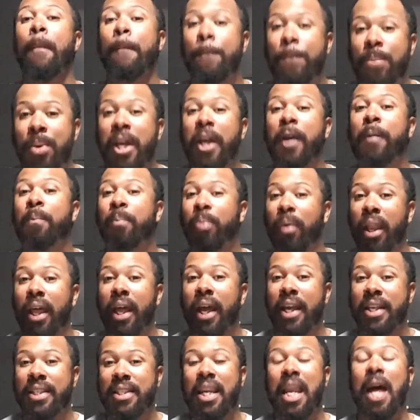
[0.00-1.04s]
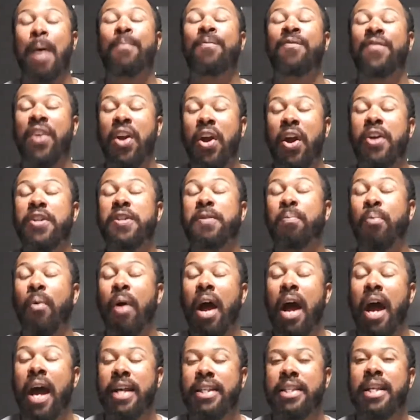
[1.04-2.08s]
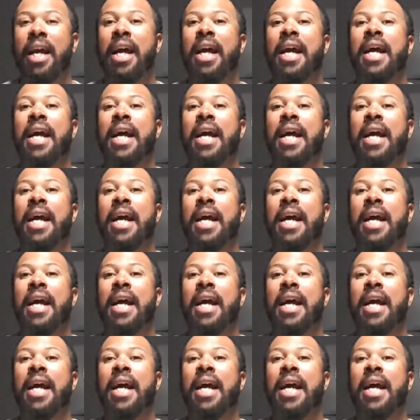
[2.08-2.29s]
big plays, and I'm very surprised